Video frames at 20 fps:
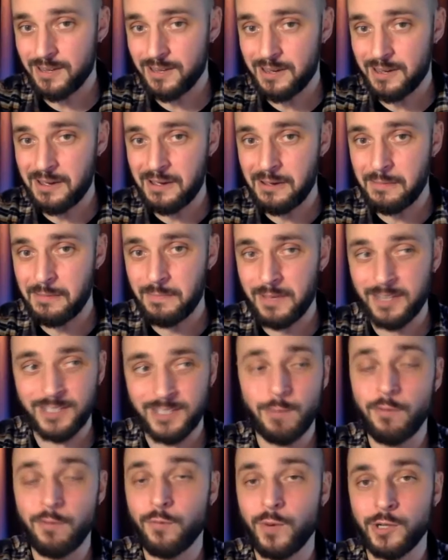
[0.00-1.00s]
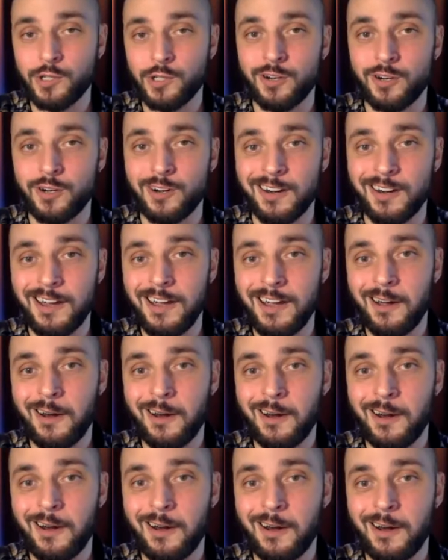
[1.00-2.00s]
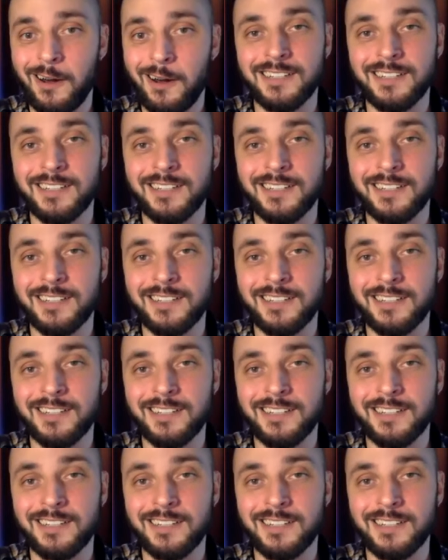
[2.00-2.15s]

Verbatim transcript: and some of which are not